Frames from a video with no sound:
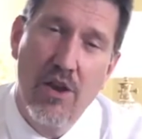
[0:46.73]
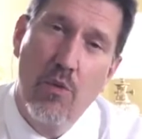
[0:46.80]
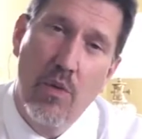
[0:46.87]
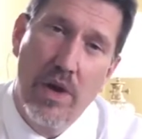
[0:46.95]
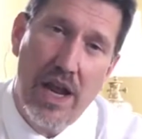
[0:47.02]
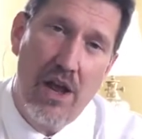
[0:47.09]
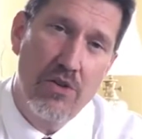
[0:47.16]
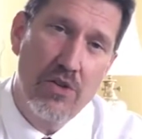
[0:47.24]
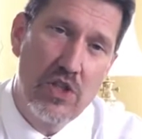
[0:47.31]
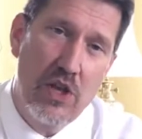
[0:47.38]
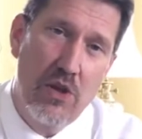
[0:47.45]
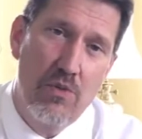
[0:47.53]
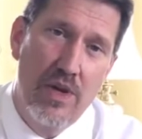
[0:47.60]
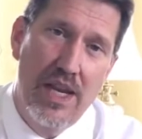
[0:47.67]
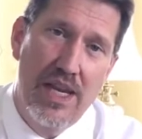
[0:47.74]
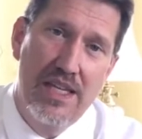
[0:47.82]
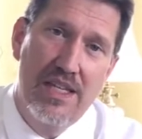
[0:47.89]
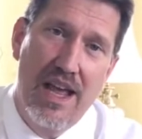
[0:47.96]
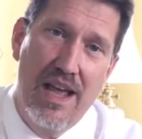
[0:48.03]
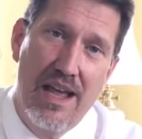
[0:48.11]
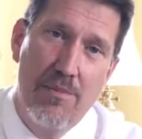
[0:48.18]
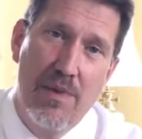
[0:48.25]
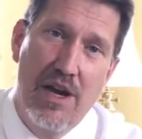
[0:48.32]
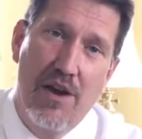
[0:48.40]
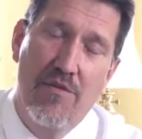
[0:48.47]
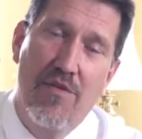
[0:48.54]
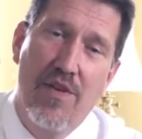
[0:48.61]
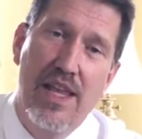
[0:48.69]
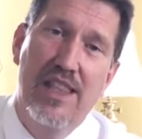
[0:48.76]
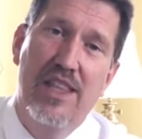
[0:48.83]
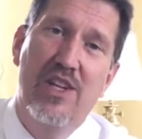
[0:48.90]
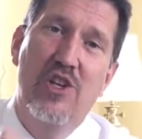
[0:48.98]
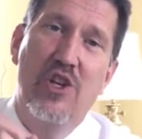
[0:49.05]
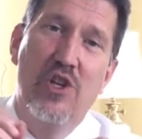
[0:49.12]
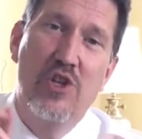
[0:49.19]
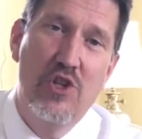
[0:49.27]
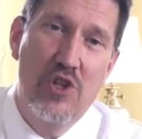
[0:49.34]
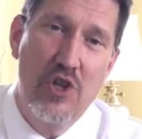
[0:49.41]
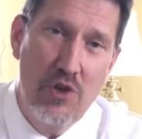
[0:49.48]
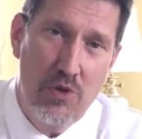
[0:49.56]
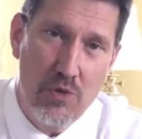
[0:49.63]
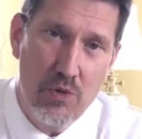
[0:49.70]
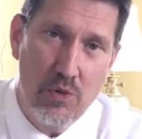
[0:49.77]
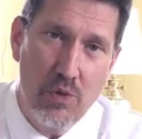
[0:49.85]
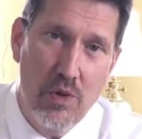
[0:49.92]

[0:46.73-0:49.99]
We also need time in our faith to do,